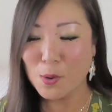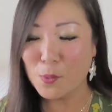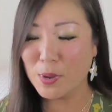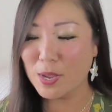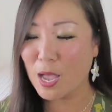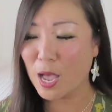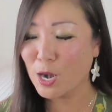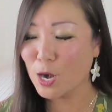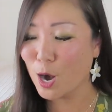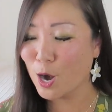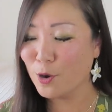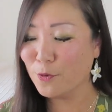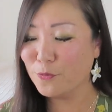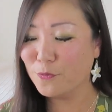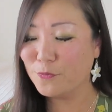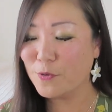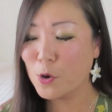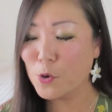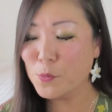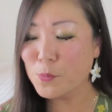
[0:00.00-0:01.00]
We got our
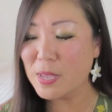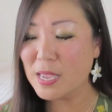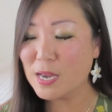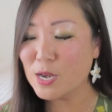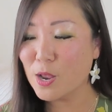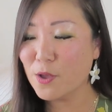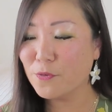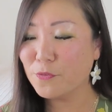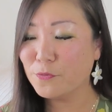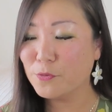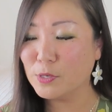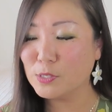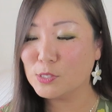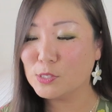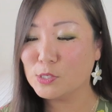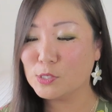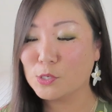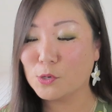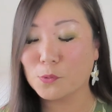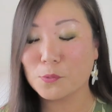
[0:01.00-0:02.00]
foaming foot
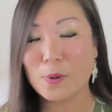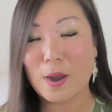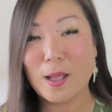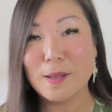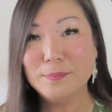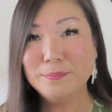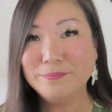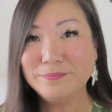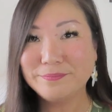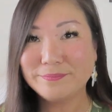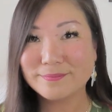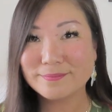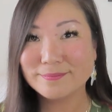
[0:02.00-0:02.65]
scrub